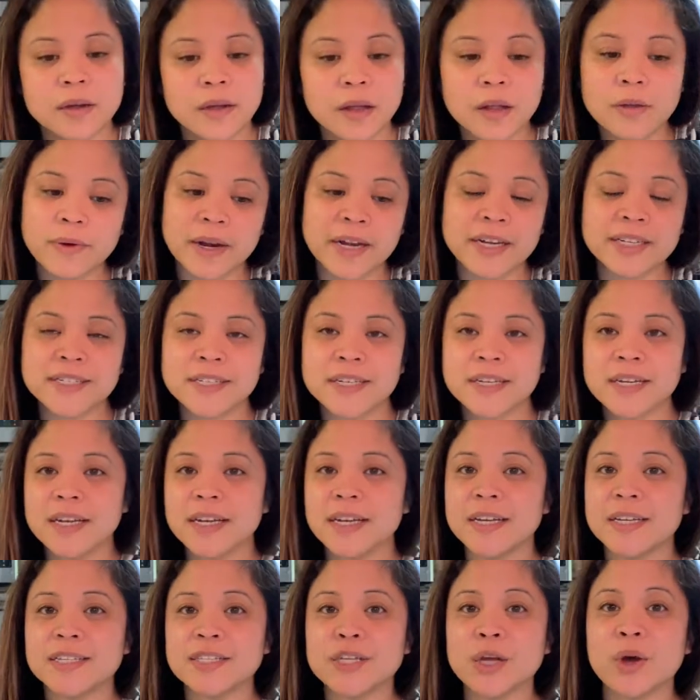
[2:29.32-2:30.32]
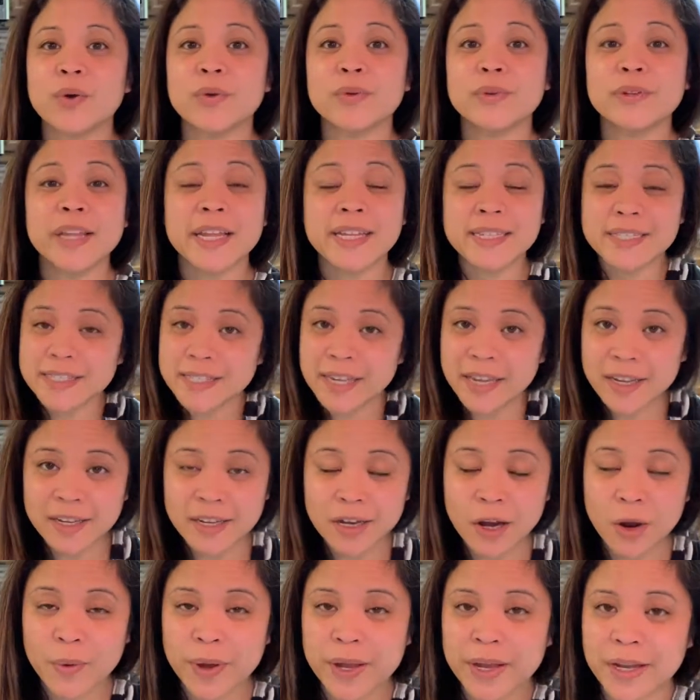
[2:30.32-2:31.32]
All right, so let's get
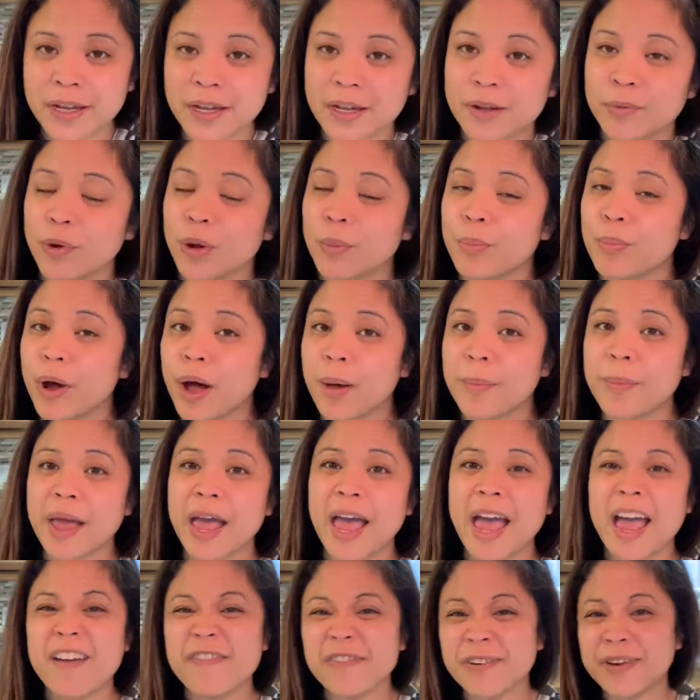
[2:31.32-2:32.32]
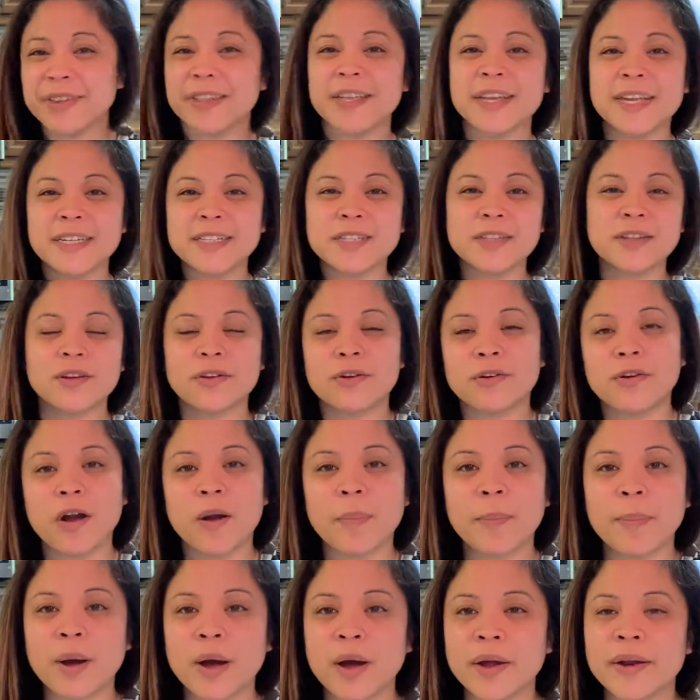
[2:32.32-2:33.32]
going. We'll pop everything into the
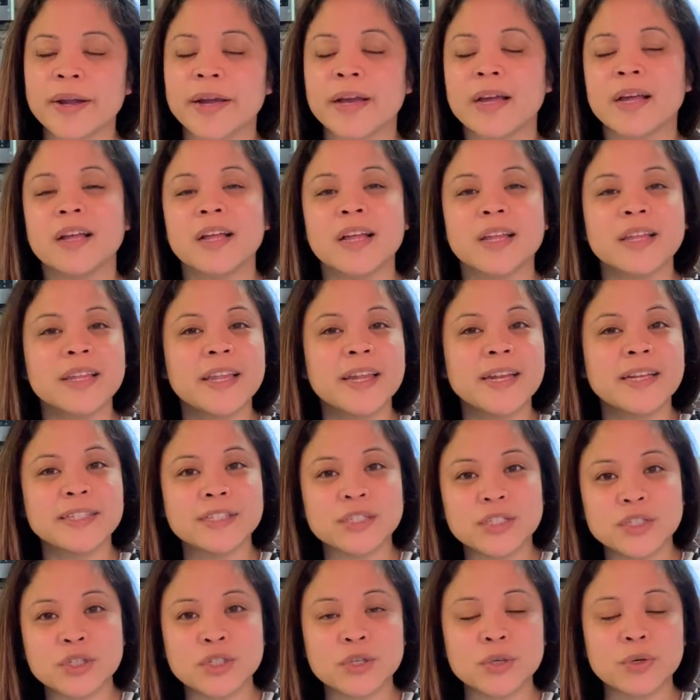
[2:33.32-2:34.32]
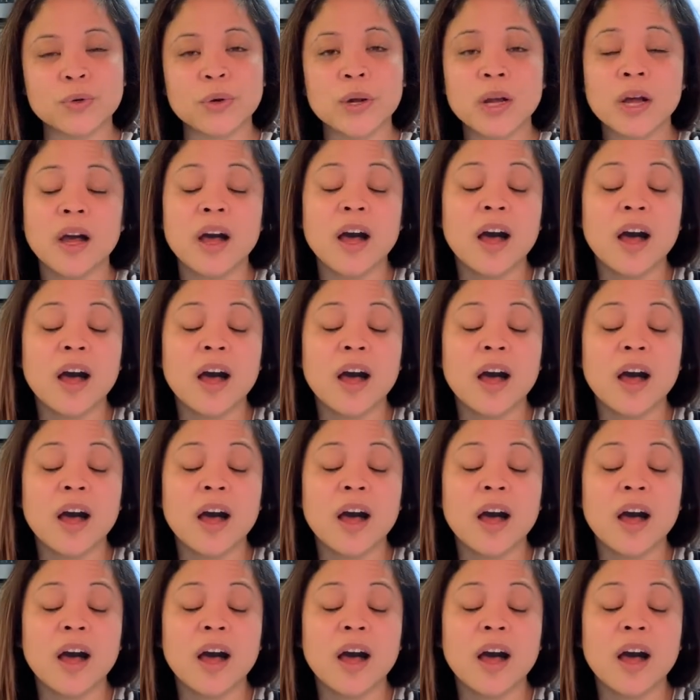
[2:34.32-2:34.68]
crock pot, let it stew.